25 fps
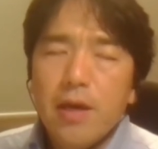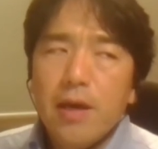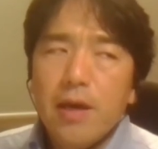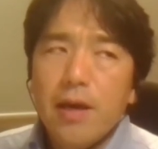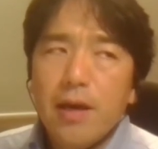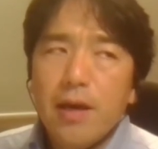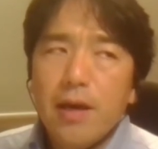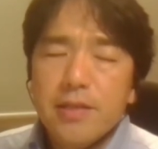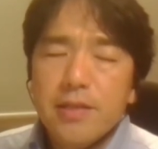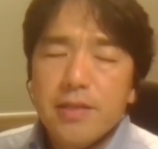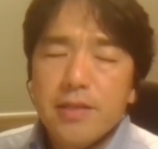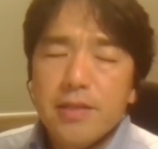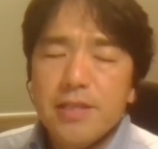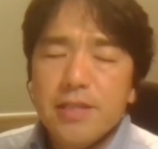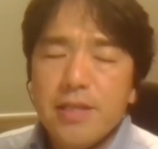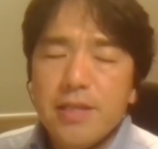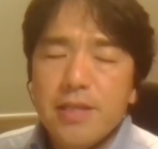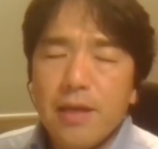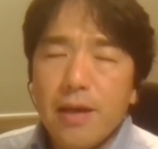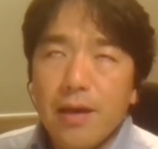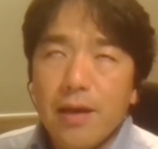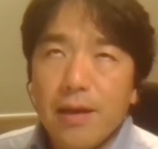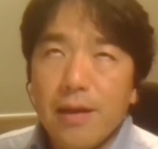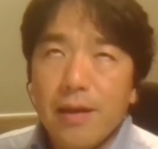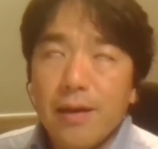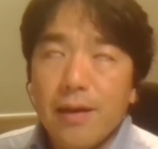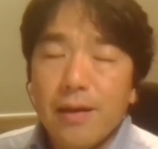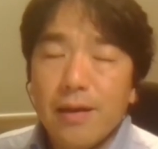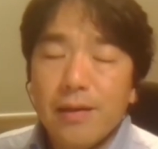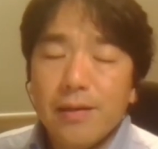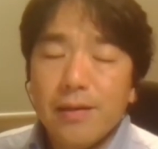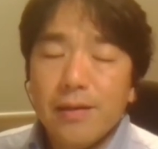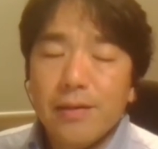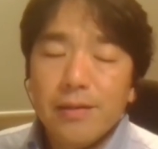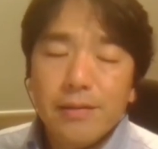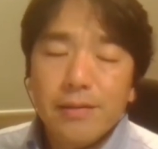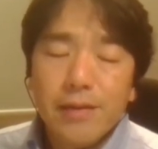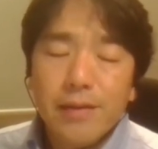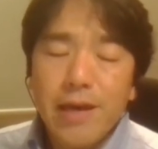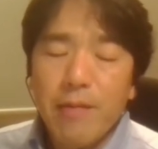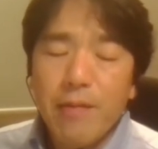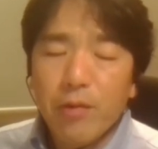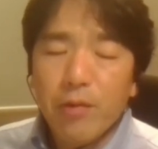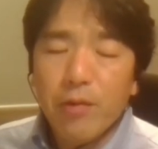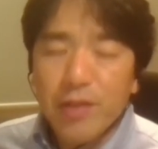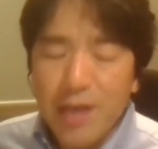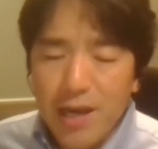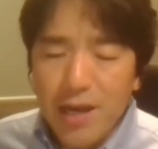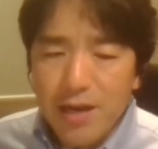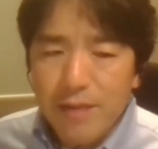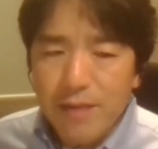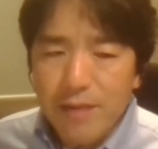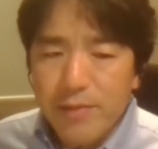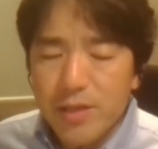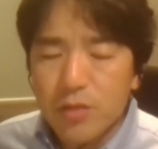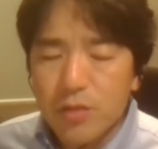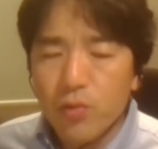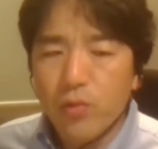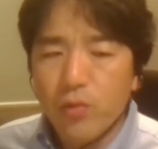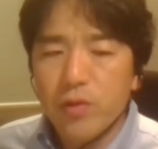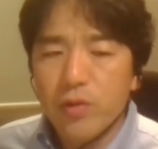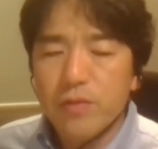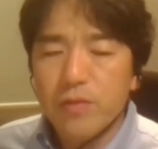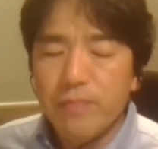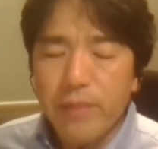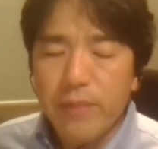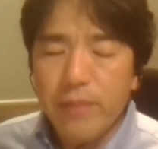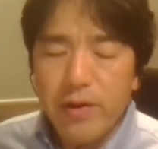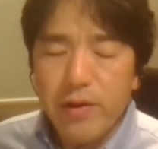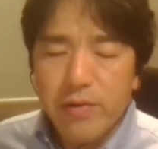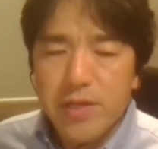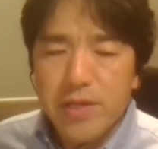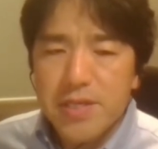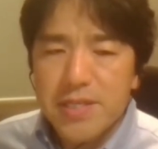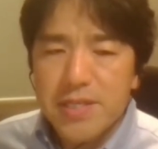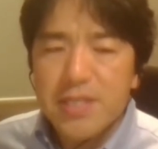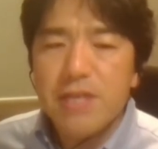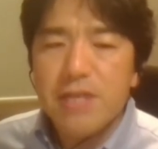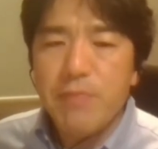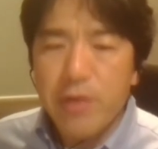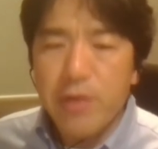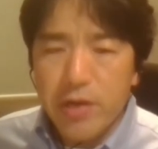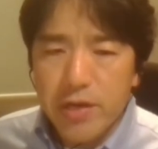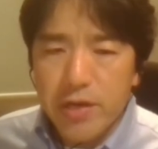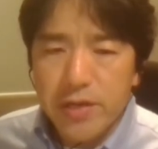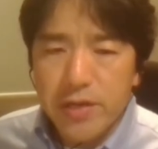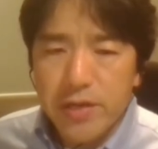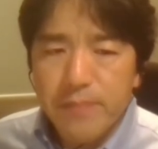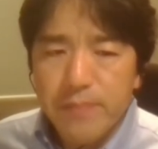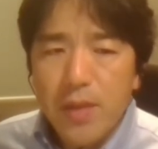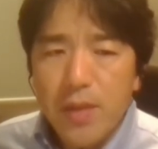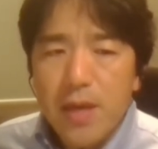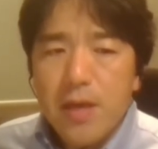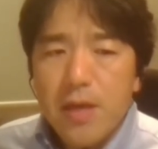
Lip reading: The hemodynamics was very severe.